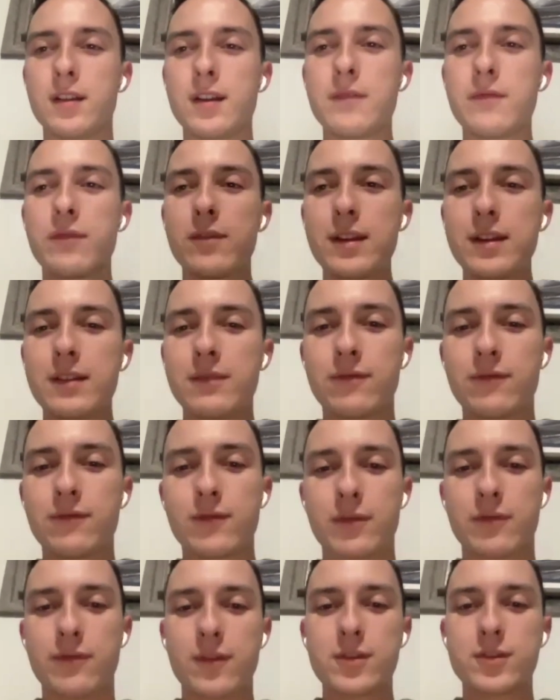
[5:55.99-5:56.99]

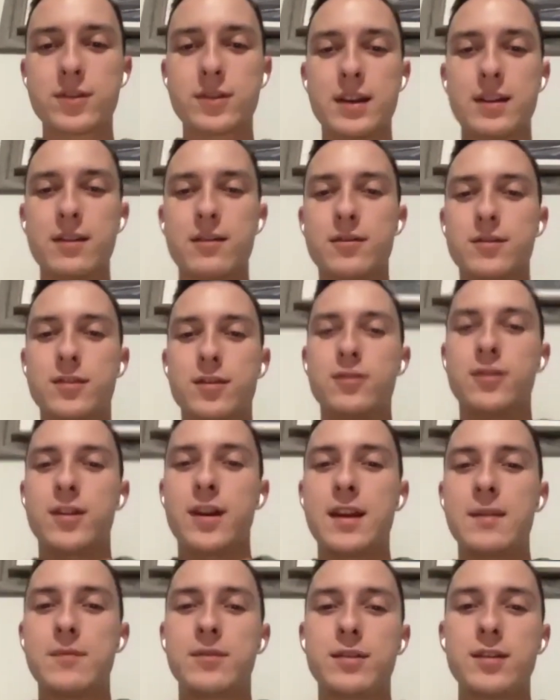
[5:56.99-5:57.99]
The first 10 or so
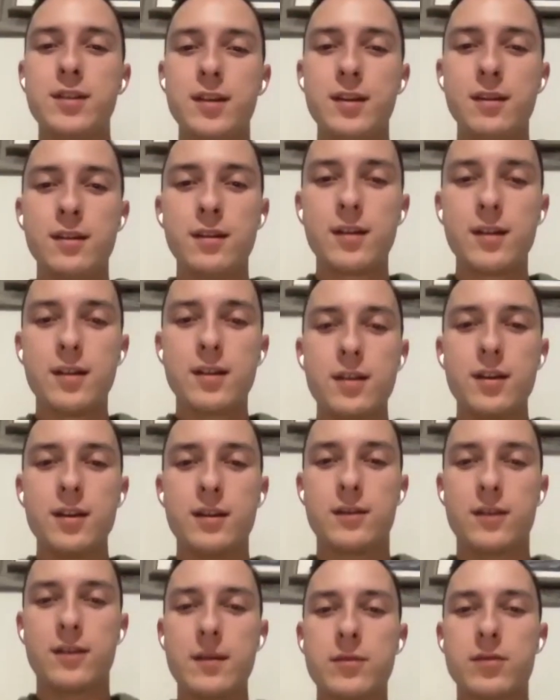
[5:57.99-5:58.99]
games, he
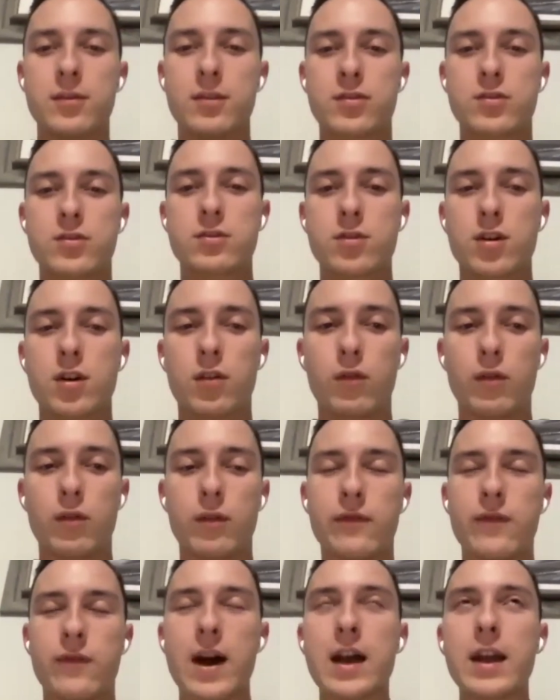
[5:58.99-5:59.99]
seems to struggle
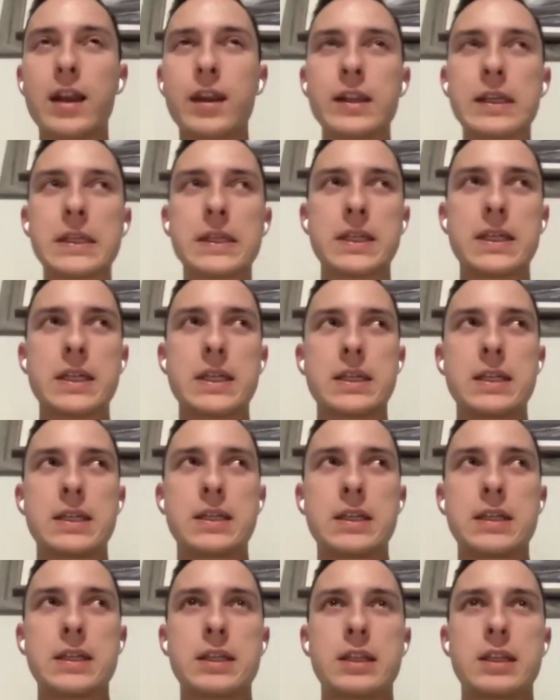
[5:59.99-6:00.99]
to find
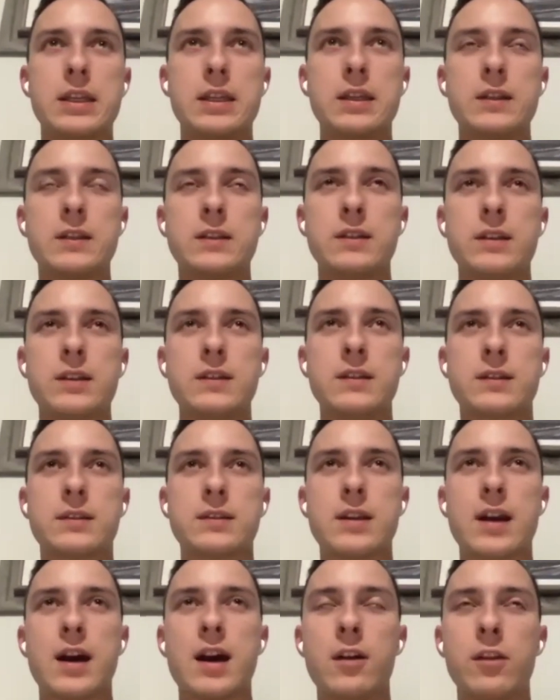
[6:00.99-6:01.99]
his
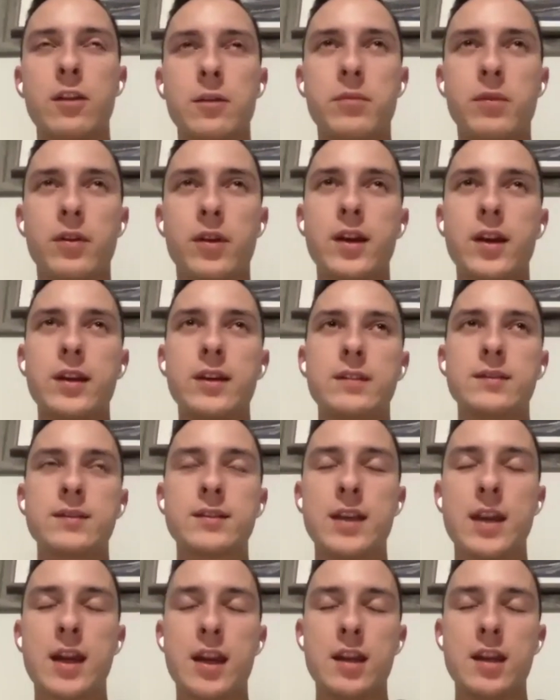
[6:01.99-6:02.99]
style of play, his
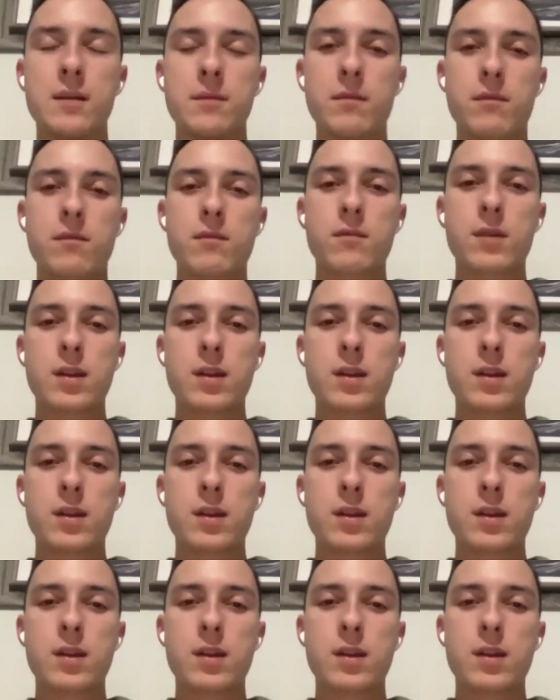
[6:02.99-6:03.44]
game.